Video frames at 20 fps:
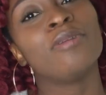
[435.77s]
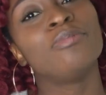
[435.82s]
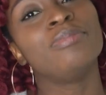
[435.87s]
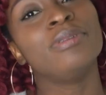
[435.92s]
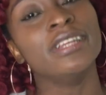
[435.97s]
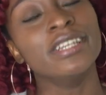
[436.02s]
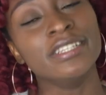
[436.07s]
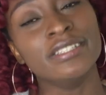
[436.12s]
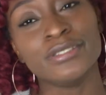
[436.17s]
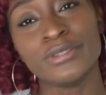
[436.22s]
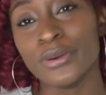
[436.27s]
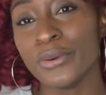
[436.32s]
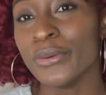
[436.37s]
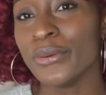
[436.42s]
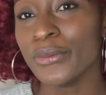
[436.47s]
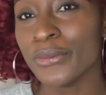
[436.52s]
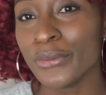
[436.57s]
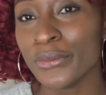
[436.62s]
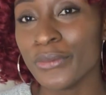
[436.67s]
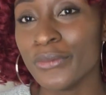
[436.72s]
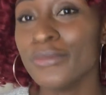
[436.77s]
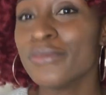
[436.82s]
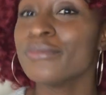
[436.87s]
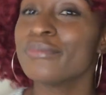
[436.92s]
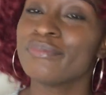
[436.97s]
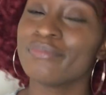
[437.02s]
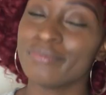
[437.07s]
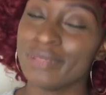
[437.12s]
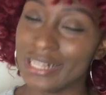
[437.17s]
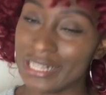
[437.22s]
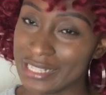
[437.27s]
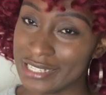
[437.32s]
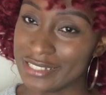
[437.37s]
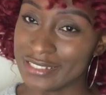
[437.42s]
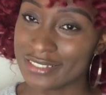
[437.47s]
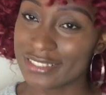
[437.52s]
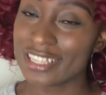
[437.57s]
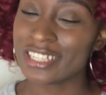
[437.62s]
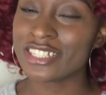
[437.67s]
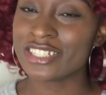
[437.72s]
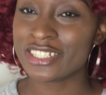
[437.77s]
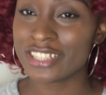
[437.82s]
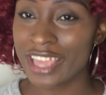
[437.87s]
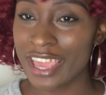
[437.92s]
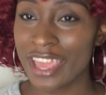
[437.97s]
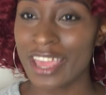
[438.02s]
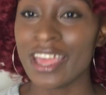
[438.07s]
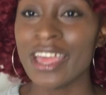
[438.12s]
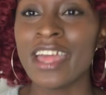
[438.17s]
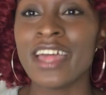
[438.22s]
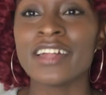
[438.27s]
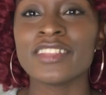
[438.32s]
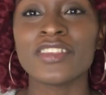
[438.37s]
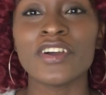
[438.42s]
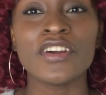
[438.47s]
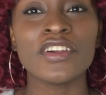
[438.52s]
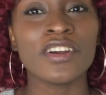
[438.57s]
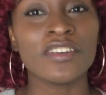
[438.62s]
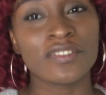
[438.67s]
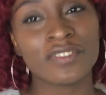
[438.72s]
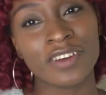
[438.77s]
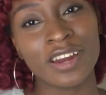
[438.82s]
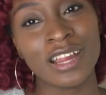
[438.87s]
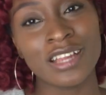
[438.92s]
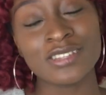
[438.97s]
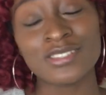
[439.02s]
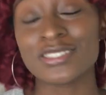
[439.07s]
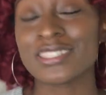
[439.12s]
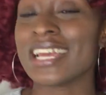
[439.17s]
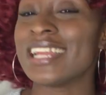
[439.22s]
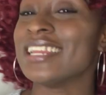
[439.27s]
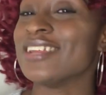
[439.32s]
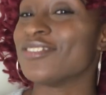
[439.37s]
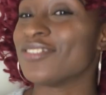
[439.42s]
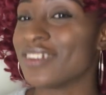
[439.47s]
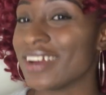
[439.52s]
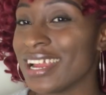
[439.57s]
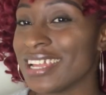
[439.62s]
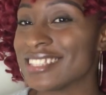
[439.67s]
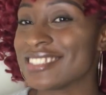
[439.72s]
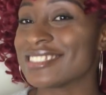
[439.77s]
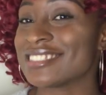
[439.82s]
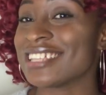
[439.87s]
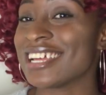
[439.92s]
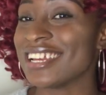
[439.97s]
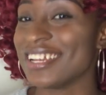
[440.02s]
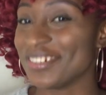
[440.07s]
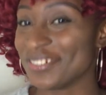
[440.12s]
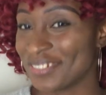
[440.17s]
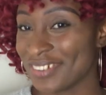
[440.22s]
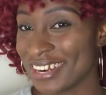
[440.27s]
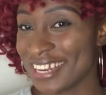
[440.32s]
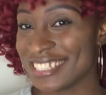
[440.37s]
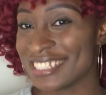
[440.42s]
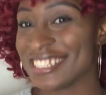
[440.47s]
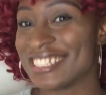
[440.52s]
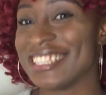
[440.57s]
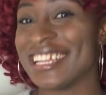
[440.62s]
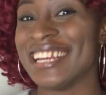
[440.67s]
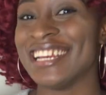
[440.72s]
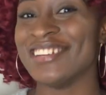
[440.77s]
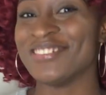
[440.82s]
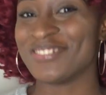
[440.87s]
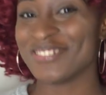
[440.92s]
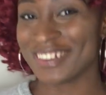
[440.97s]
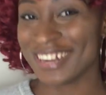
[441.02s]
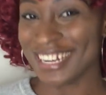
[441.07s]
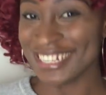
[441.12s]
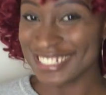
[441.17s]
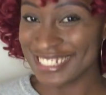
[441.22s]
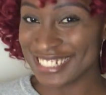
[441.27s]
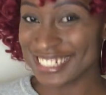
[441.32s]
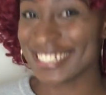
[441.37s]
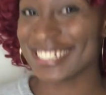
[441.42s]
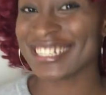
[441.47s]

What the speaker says: Please, oh, please share. Tell your friends, tell your friends, tell your friends, tell your friend.